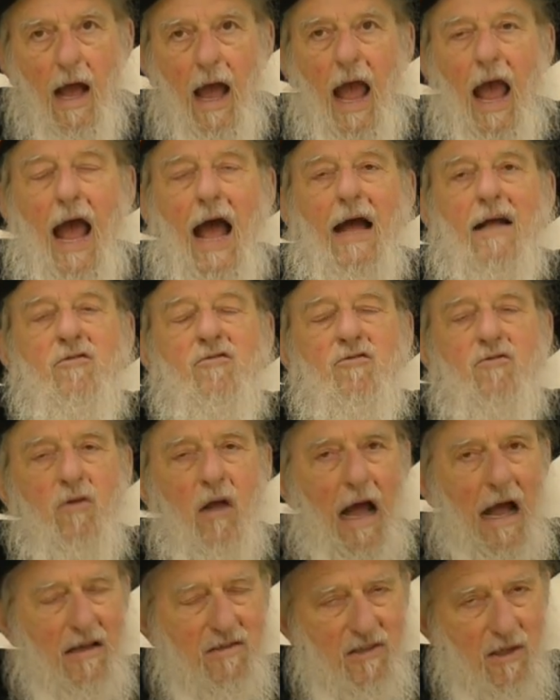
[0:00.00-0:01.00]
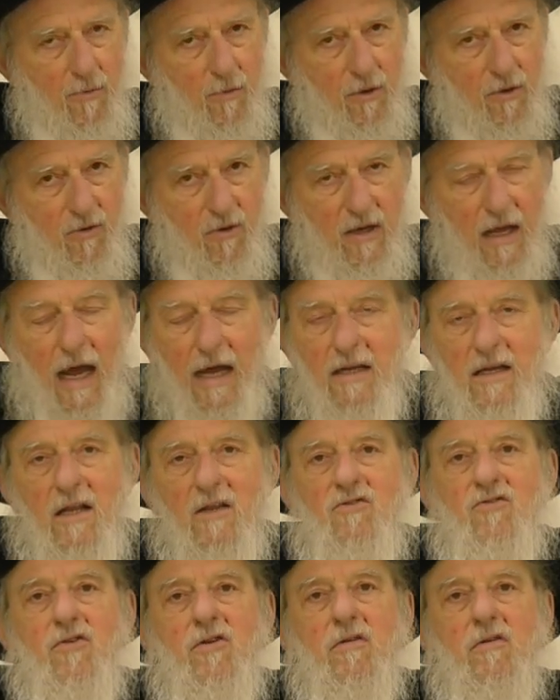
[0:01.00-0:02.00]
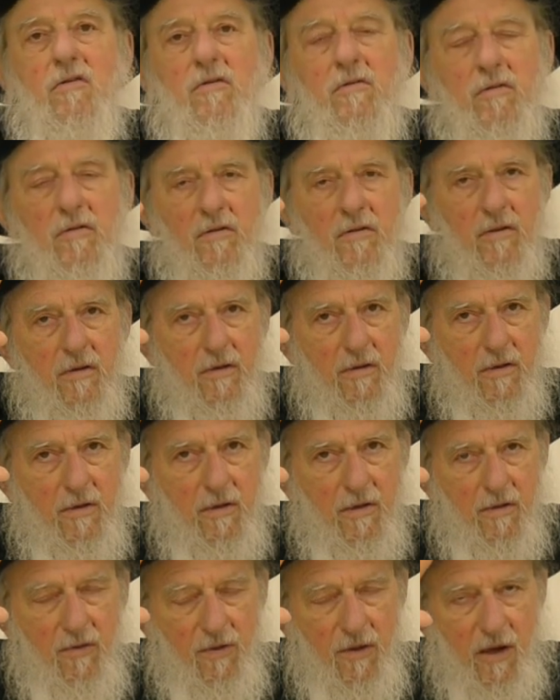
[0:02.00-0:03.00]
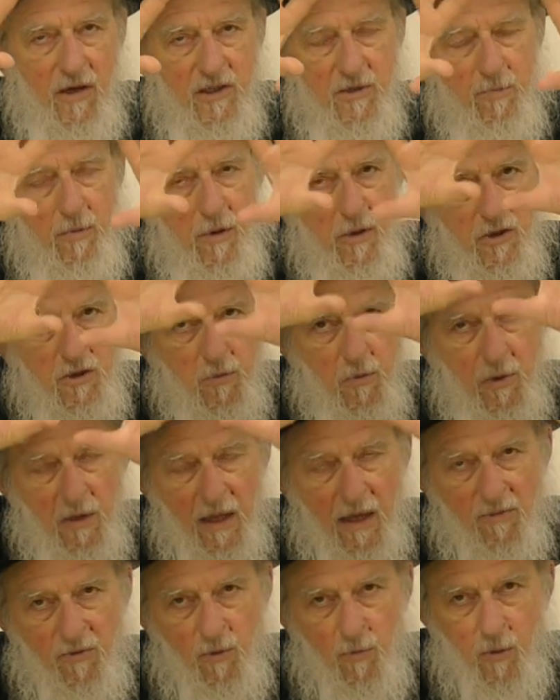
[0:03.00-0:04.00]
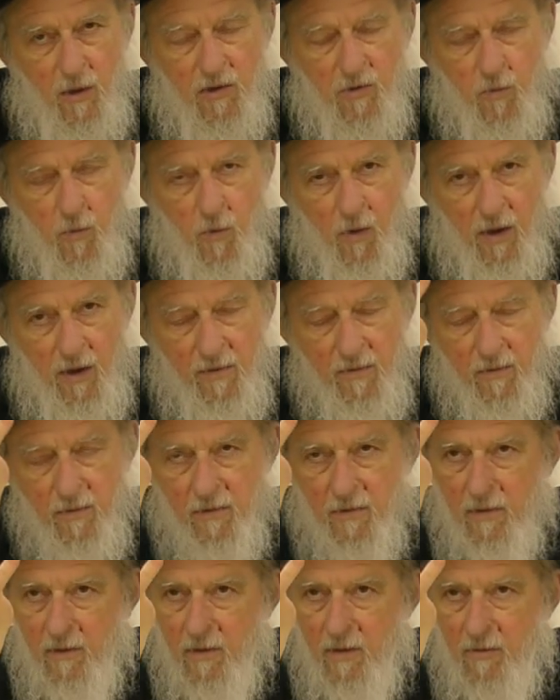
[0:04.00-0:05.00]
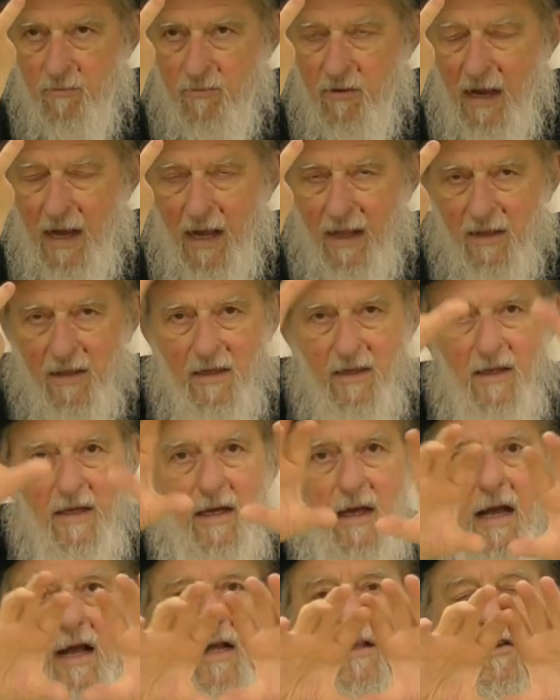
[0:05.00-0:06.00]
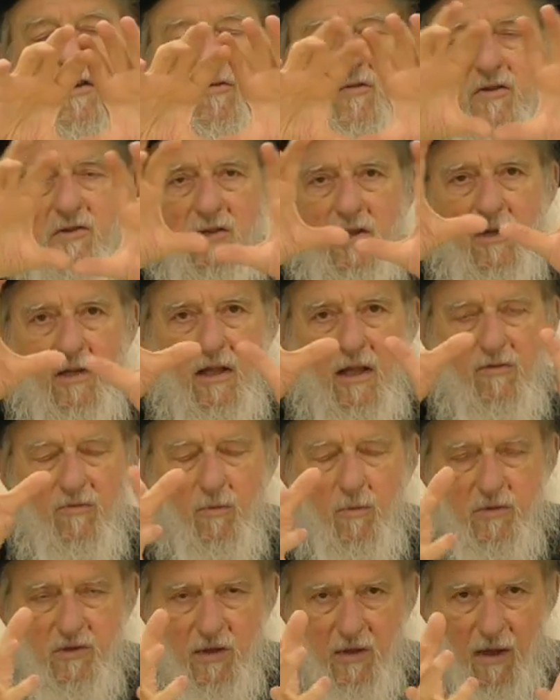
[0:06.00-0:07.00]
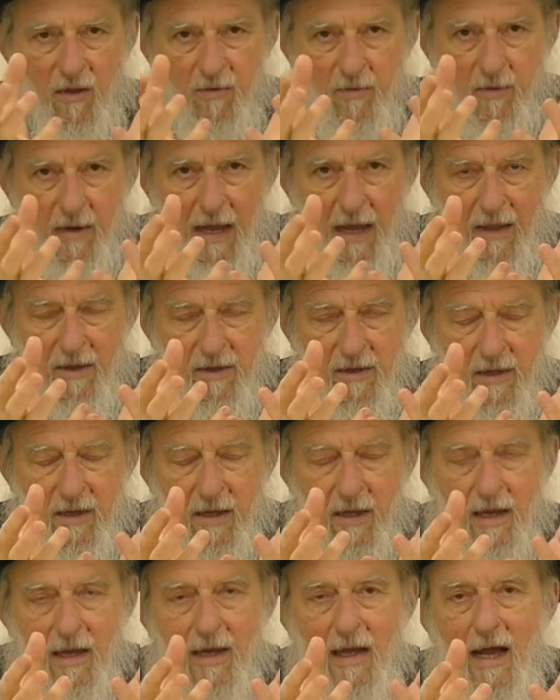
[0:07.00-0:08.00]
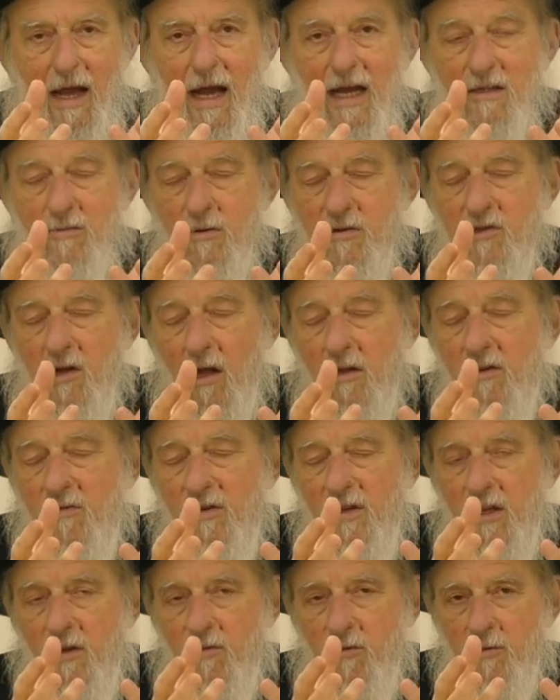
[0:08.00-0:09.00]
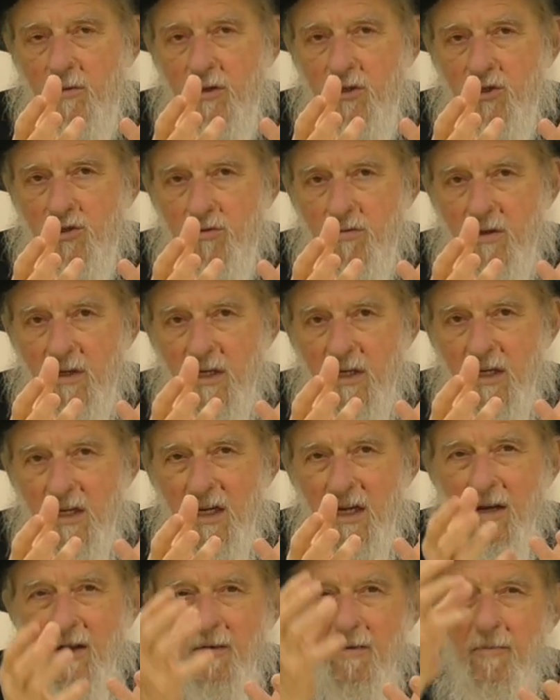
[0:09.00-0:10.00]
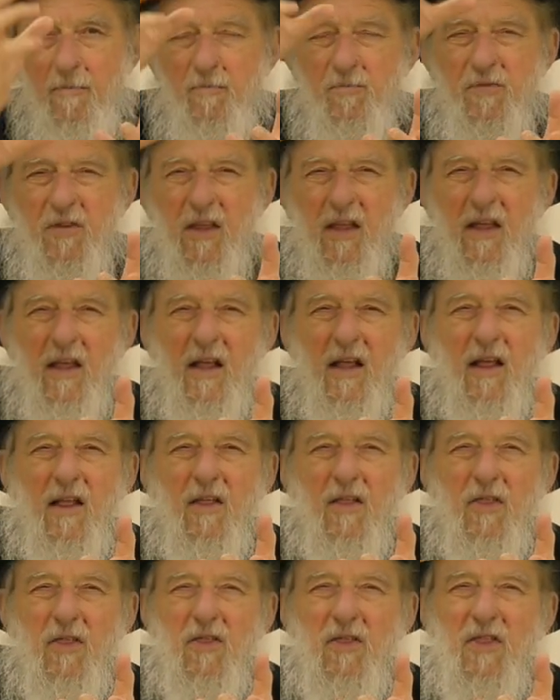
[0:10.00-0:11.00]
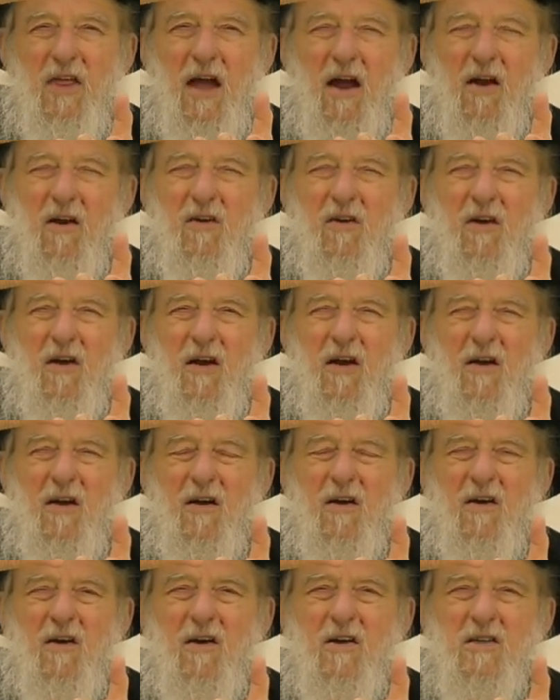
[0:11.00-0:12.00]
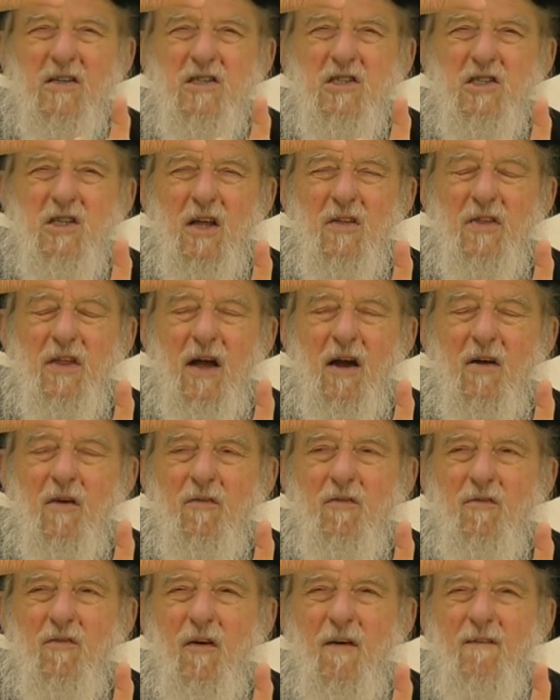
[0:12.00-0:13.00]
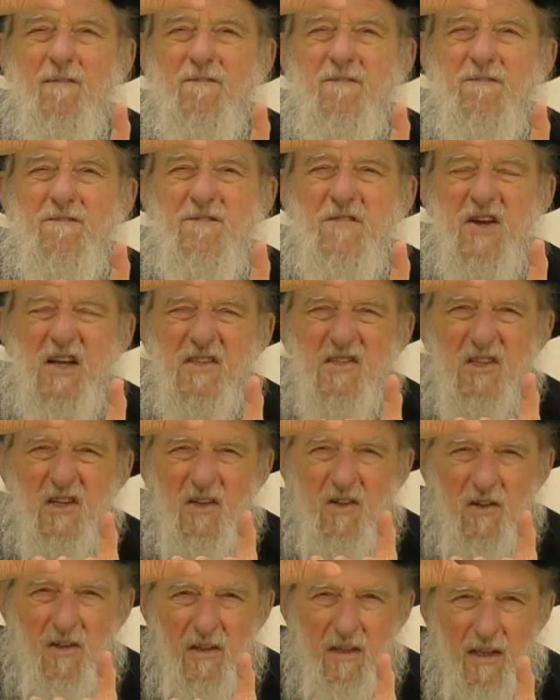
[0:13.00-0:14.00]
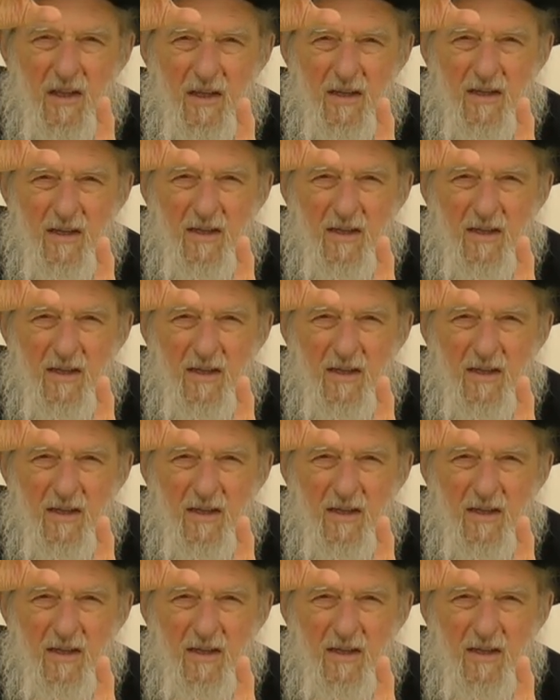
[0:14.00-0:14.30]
And as they were created, their spiritual level was one reality and their physical level was another reality. As a result of eating from the tree, their, their physical